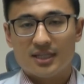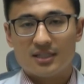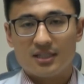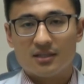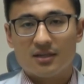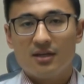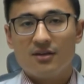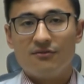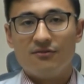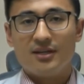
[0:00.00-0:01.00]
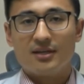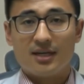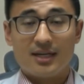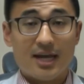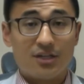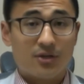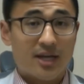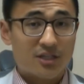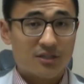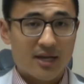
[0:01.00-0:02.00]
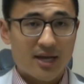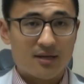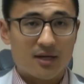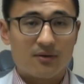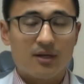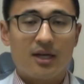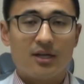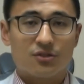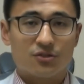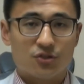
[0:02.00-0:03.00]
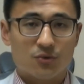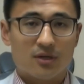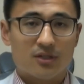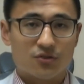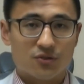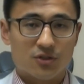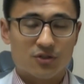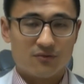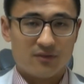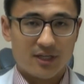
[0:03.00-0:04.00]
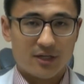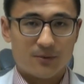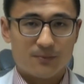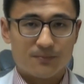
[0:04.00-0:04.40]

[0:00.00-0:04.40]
technique via an educational handout and a short instructional video.